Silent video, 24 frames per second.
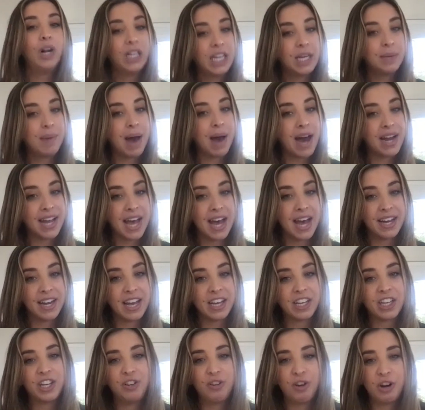really bad
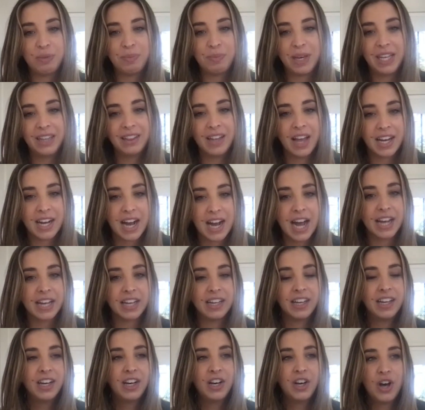headache. You know what I mean? Like
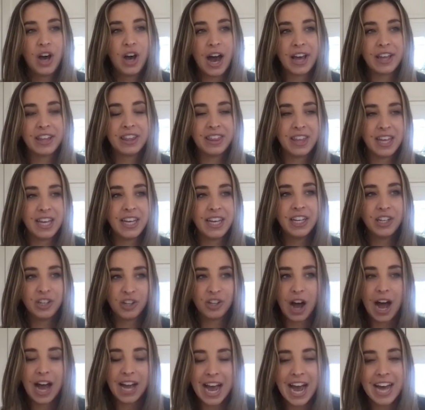I think
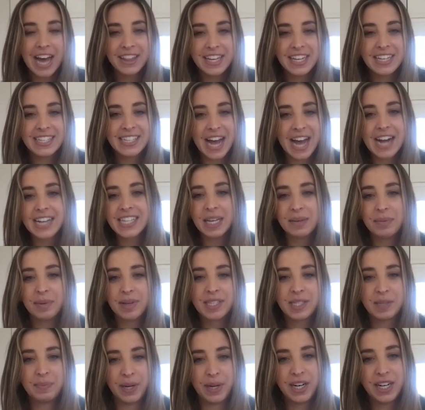I had the exact
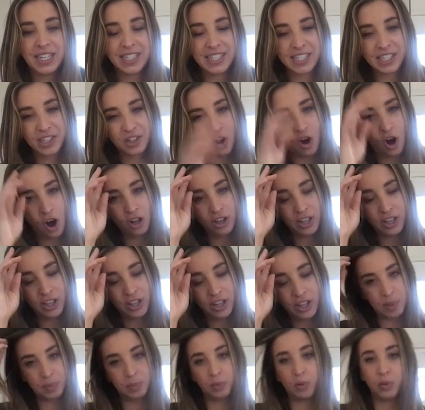same experience in
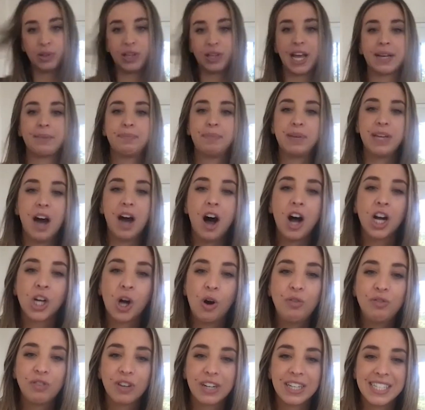college. People would like be
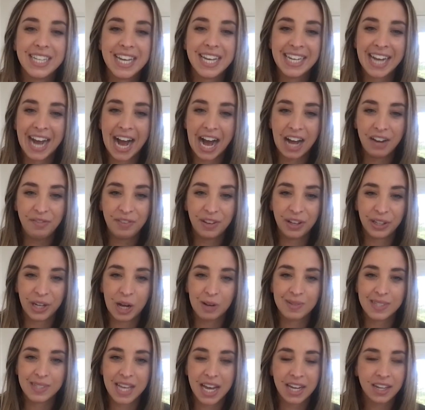hungover and take Advil,
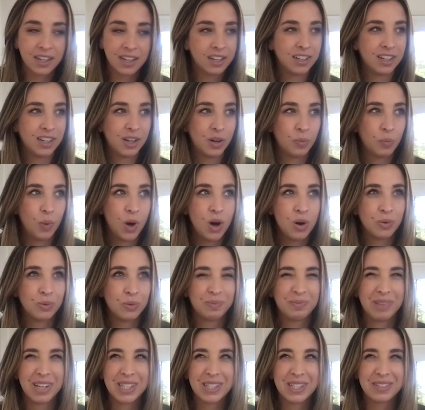and I was like,
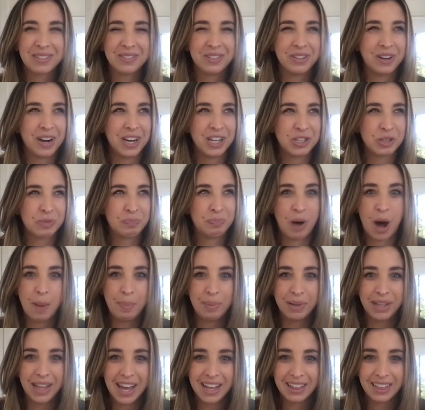"Whoa, that's you guys just
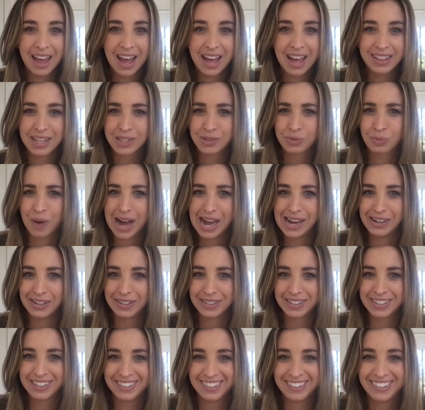pop it like that? That's
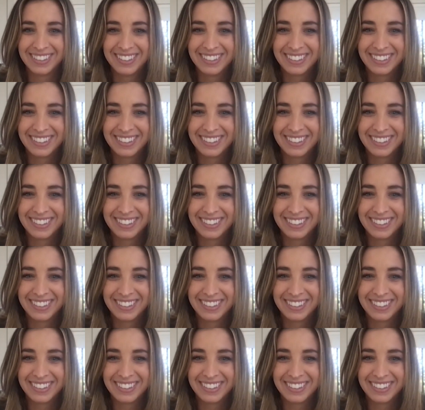wild."